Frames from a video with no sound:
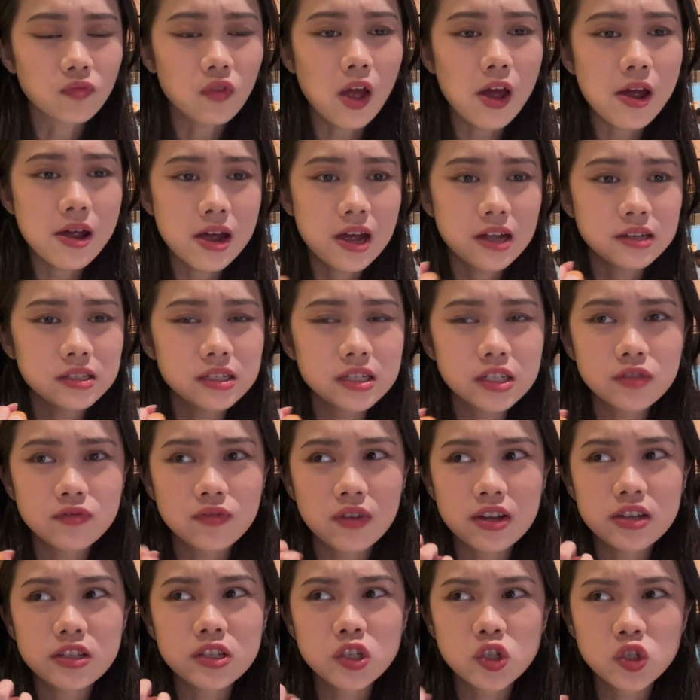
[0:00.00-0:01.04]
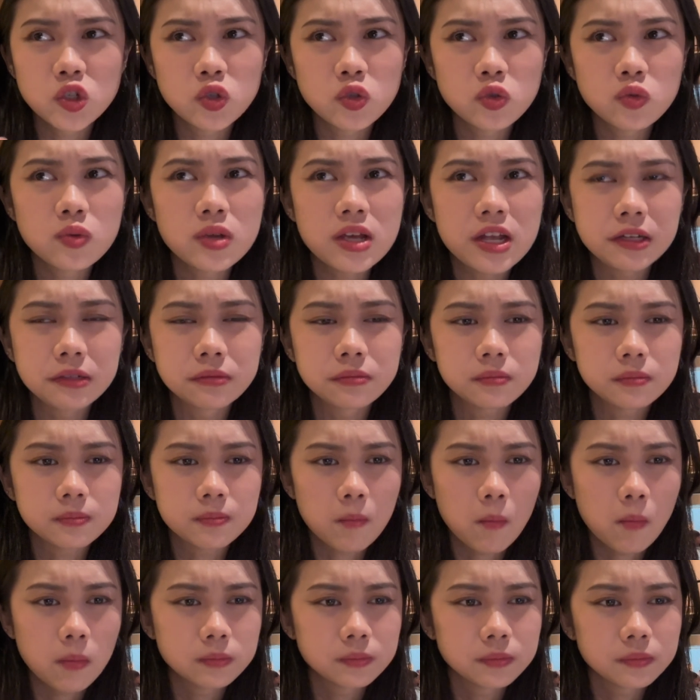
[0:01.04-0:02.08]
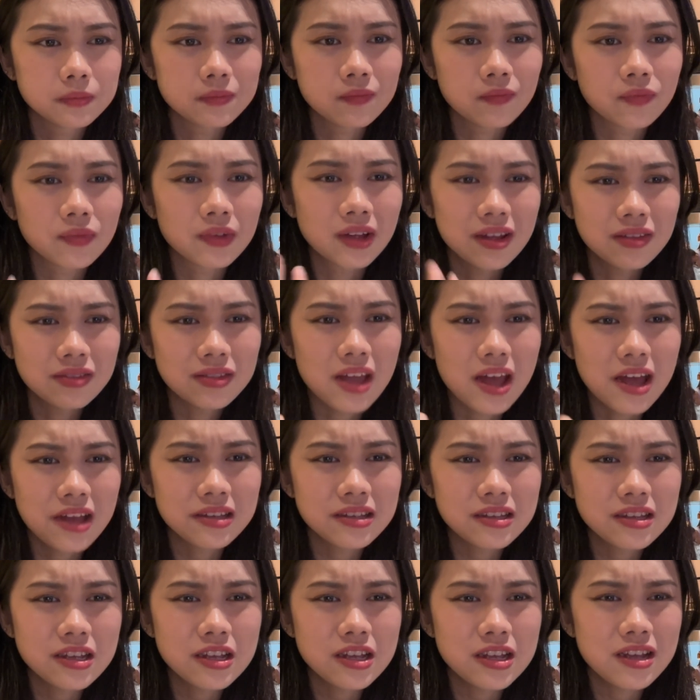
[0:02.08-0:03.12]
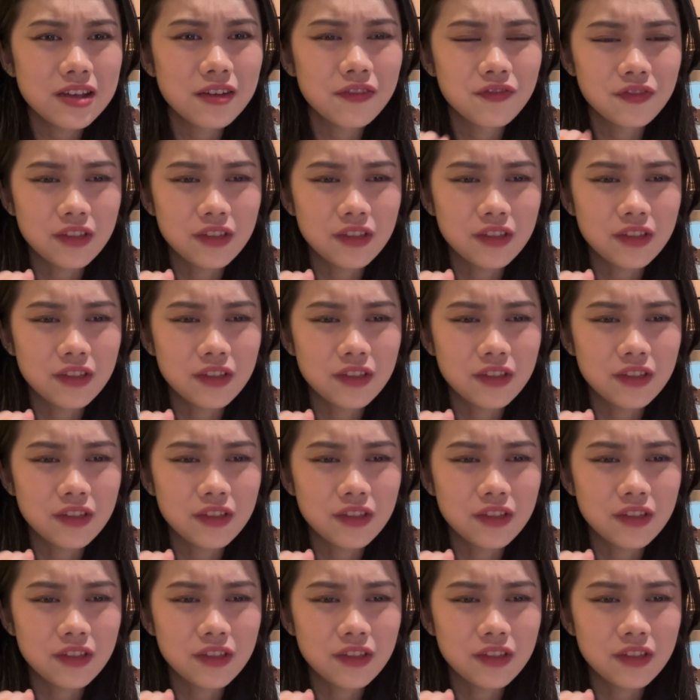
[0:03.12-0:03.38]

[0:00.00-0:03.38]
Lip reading: It has this very sweet, tangy,